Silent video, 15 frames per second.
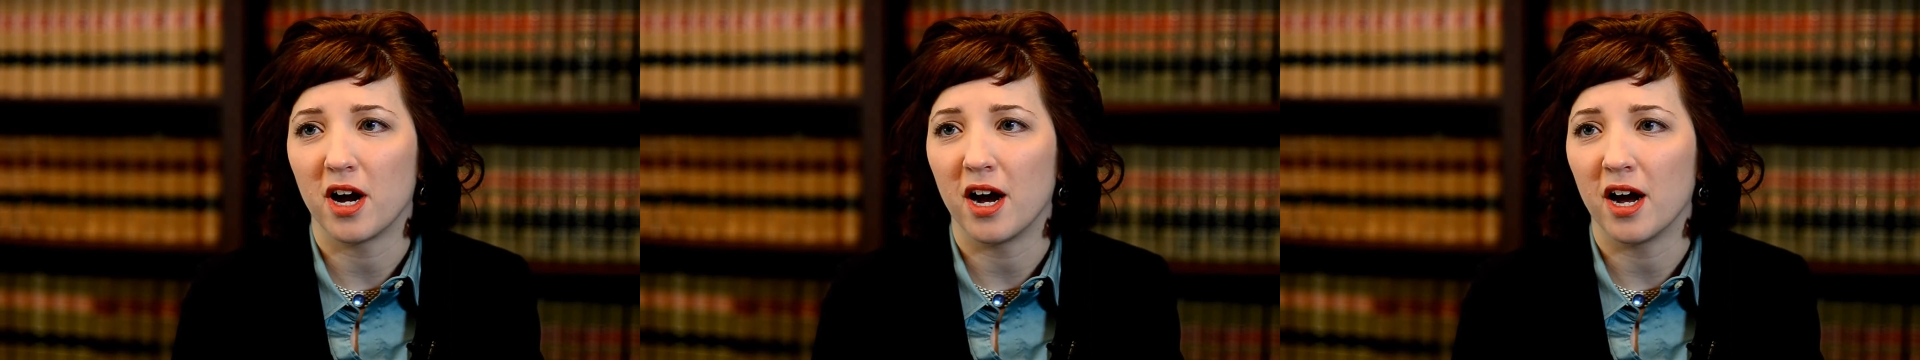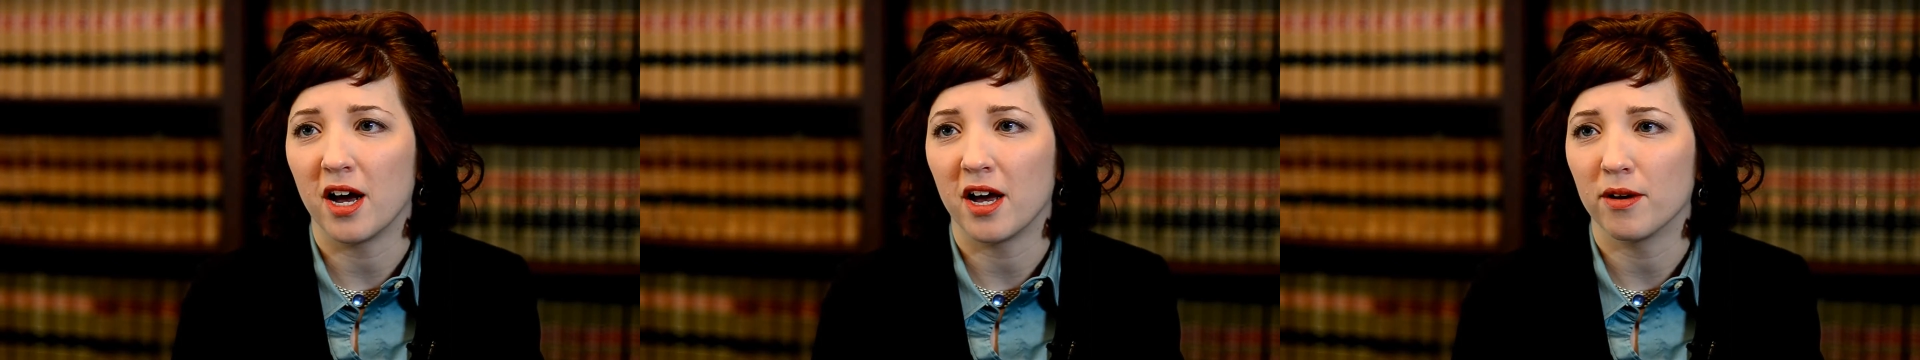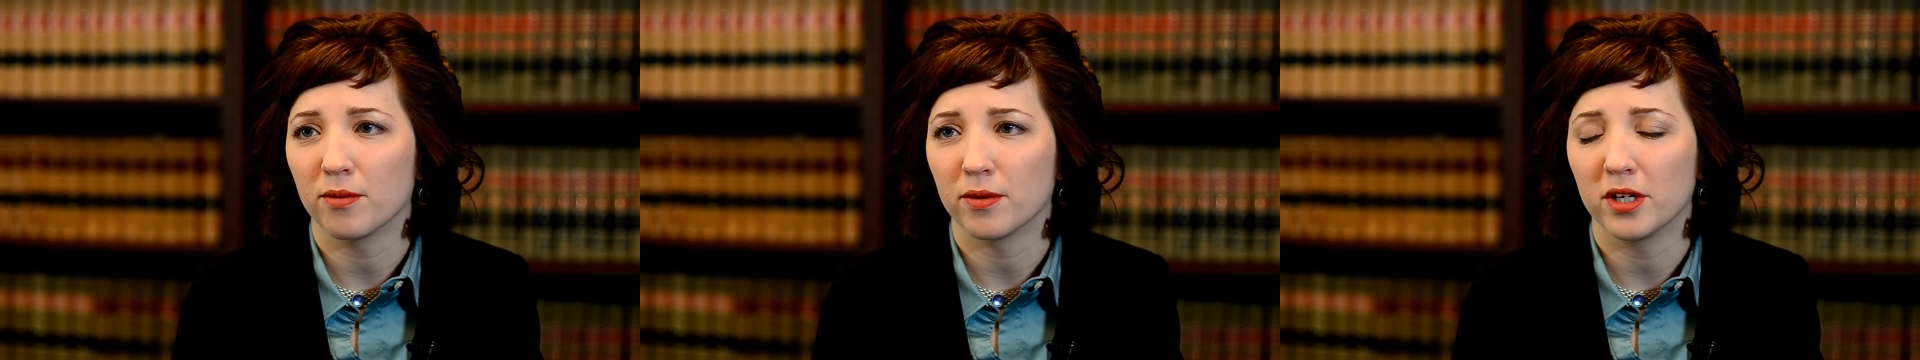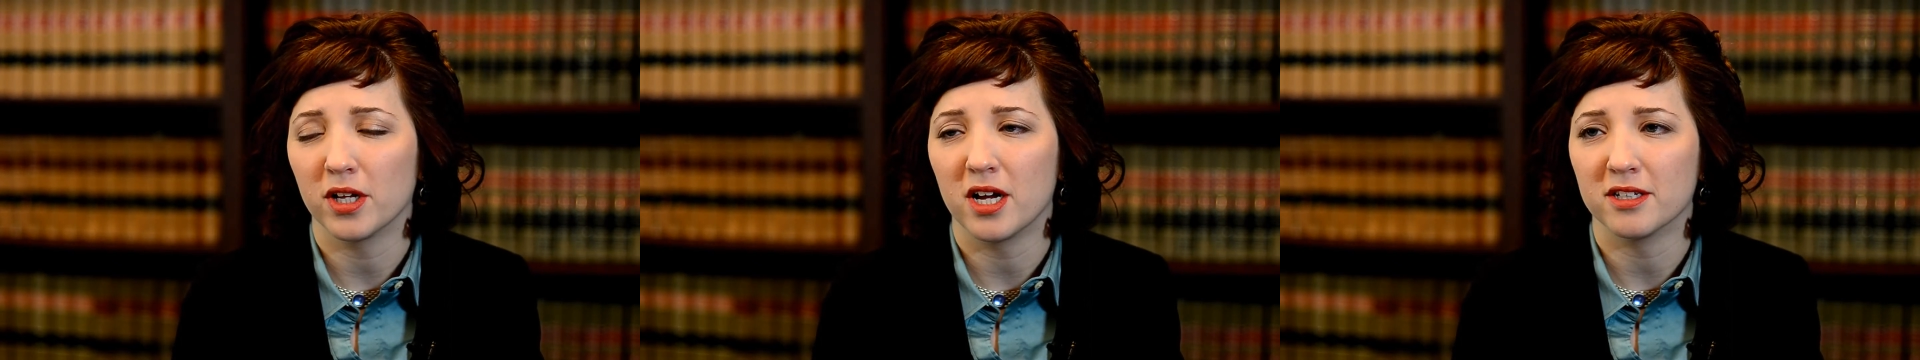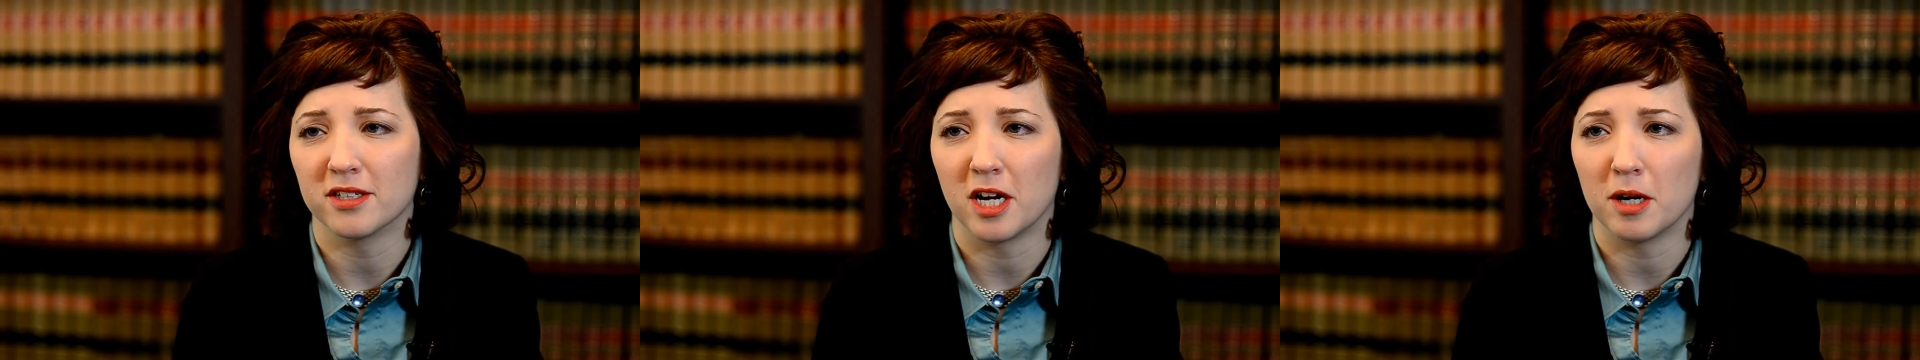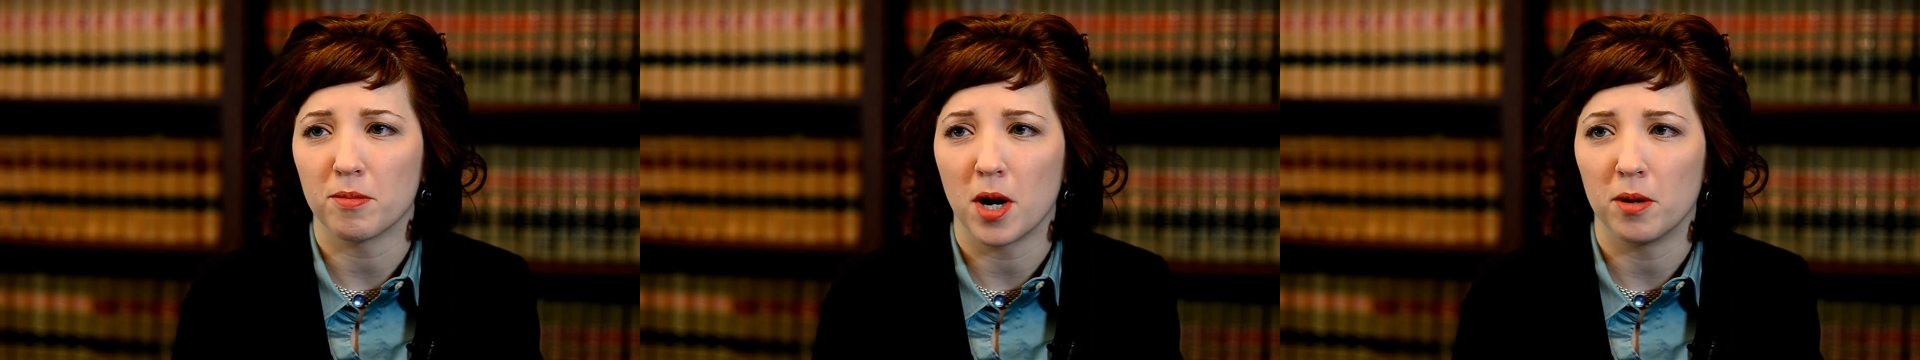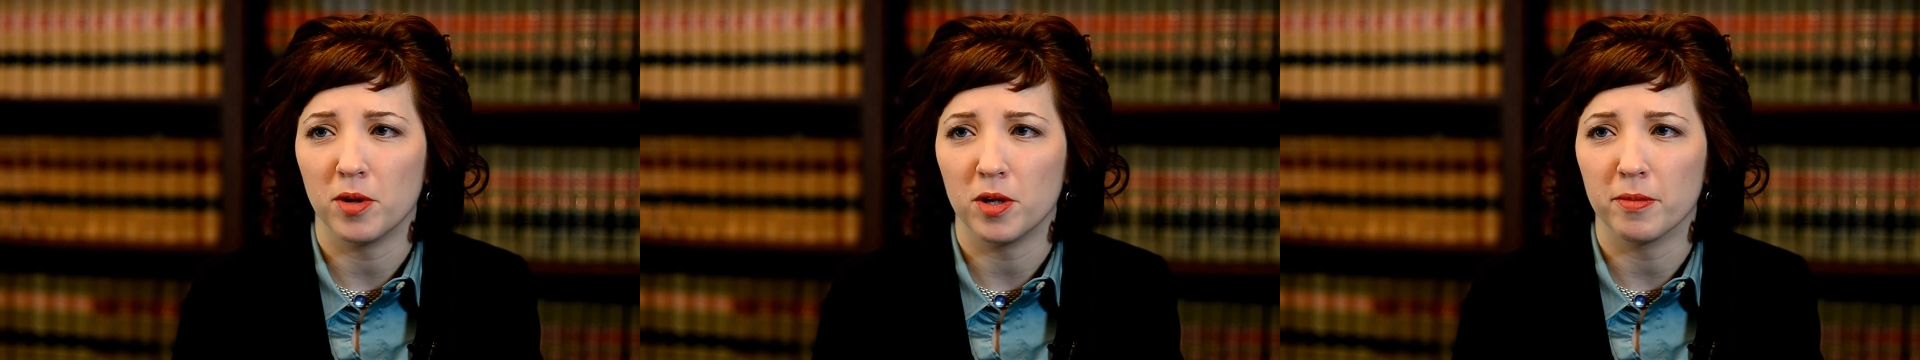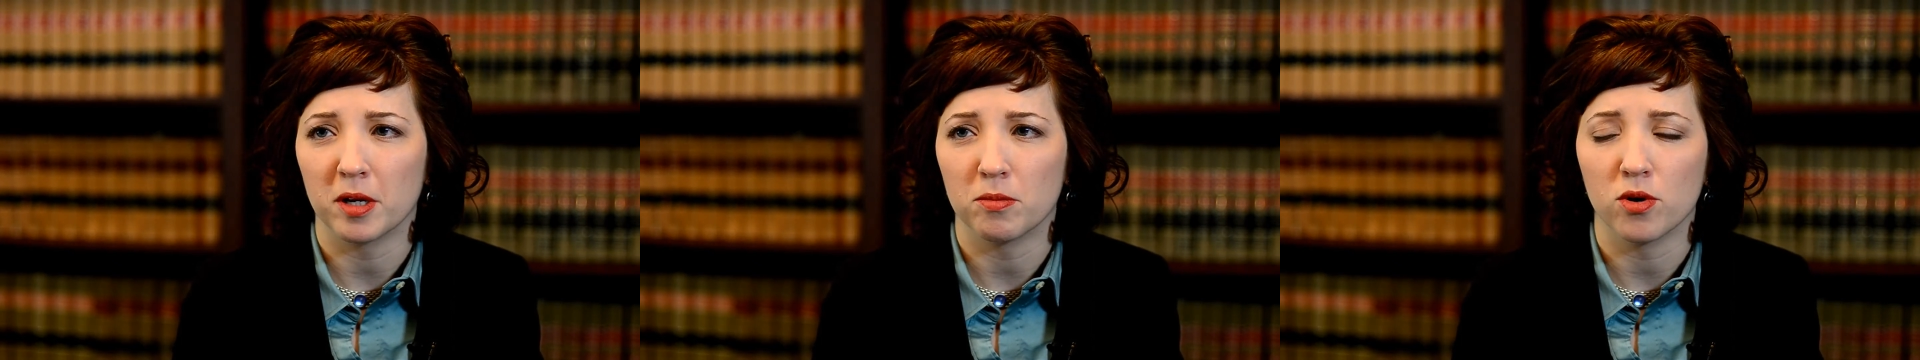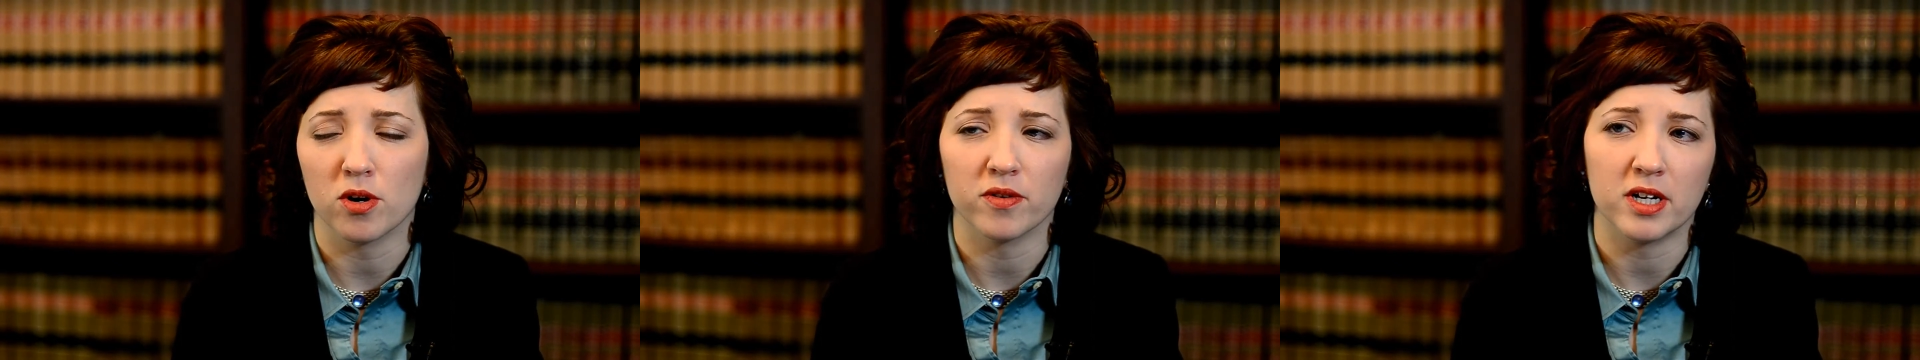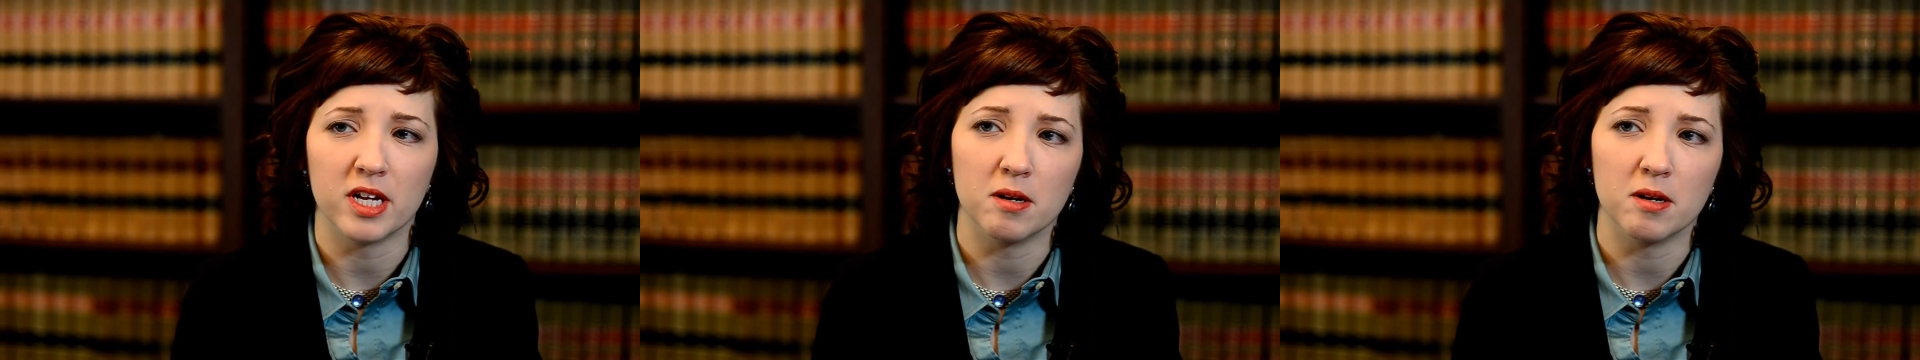I realized that I'd probably make more of an